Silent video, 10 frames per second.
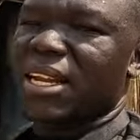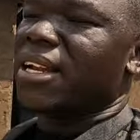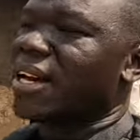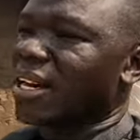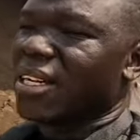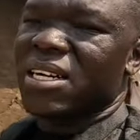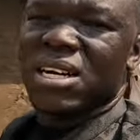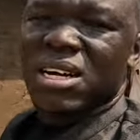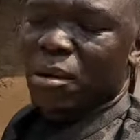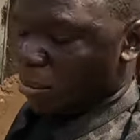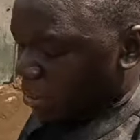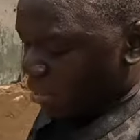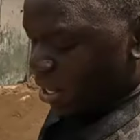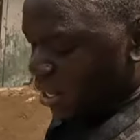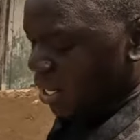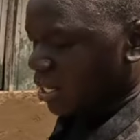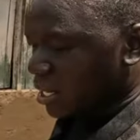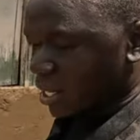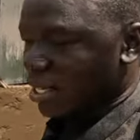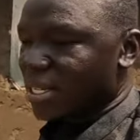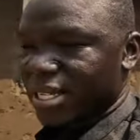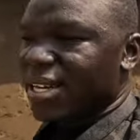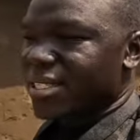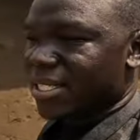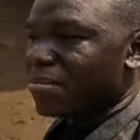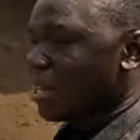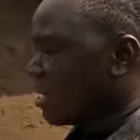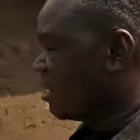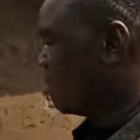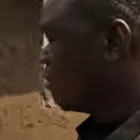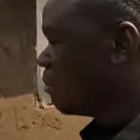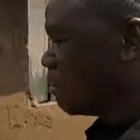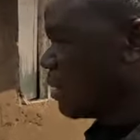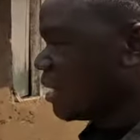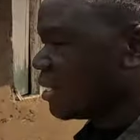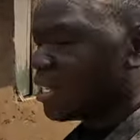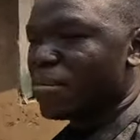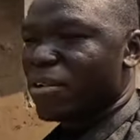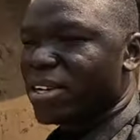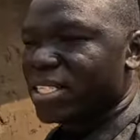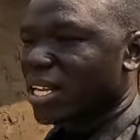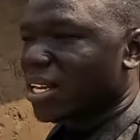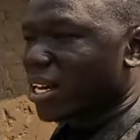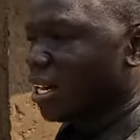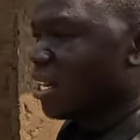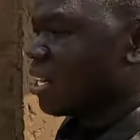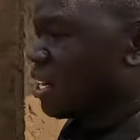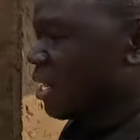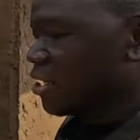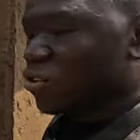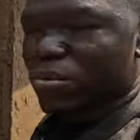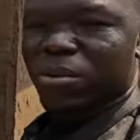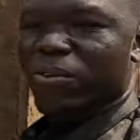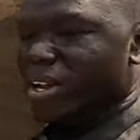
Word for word: and uh, maybe. Yes, man, we'll be burning the bricks and uh, it will be